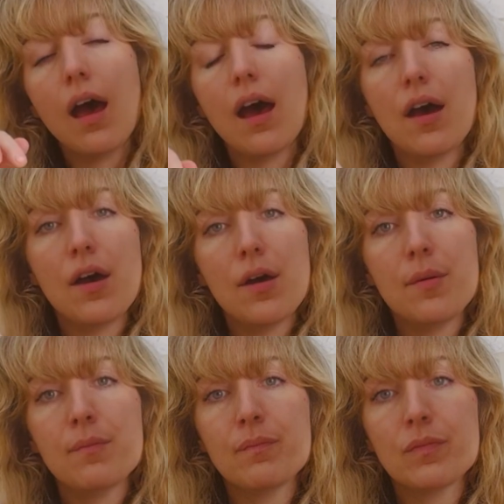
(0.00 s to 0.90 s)

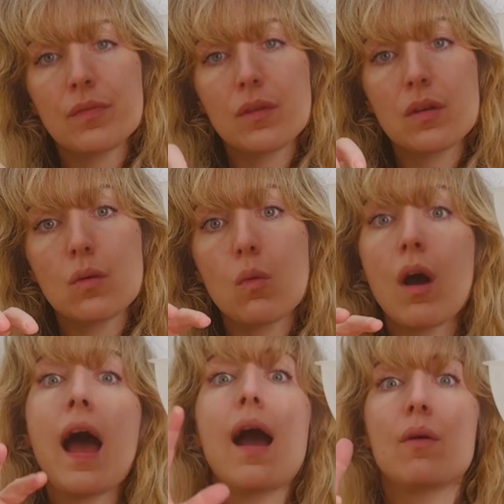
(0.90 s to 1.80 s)
how
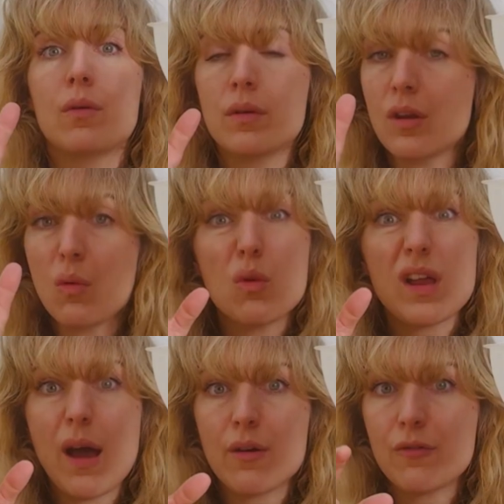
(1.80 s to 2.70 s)
it
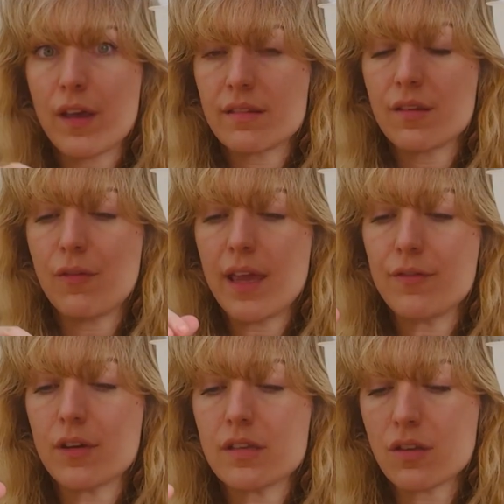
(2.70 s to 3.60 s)
affects the
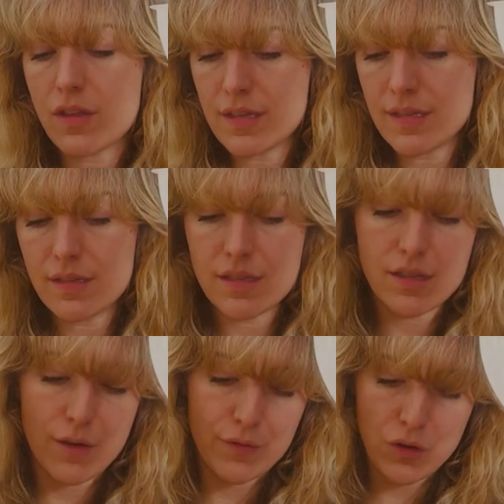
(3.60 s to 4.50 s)
flavour. So this is the
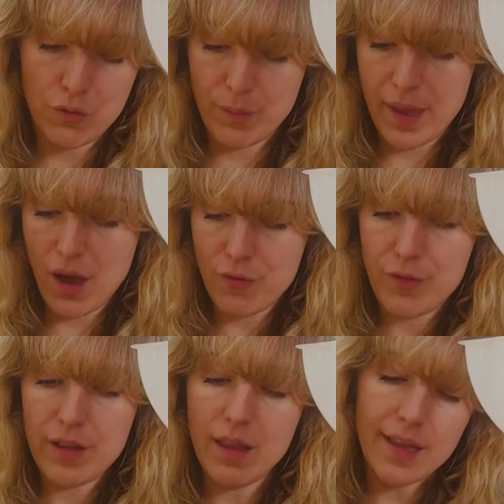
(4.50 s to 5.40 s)
siphoned off bit. I
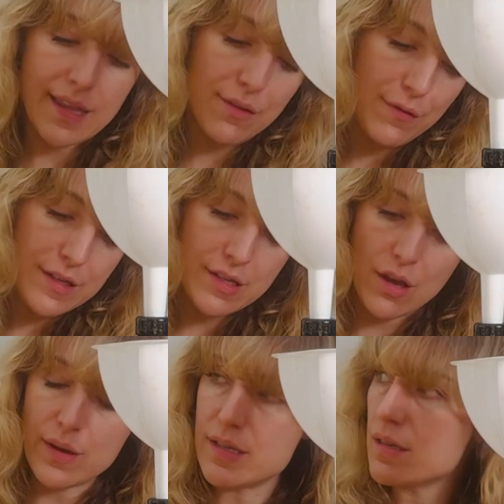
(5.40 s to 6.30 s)
feel like in the video
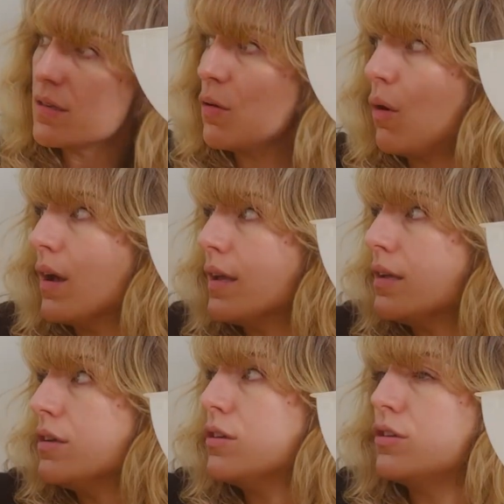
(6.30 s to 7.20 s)
it doesn't quite
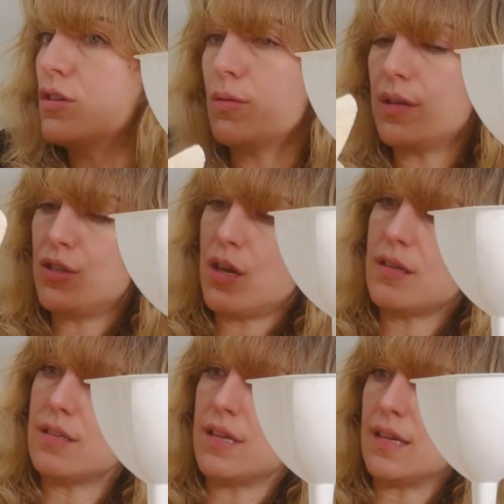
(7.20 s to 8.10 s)
do it
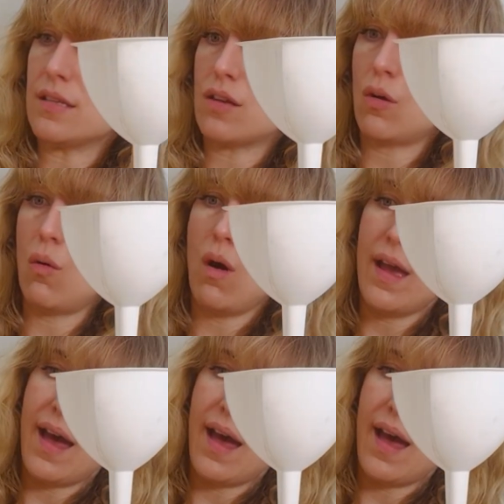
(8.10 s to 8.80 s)
justice, quite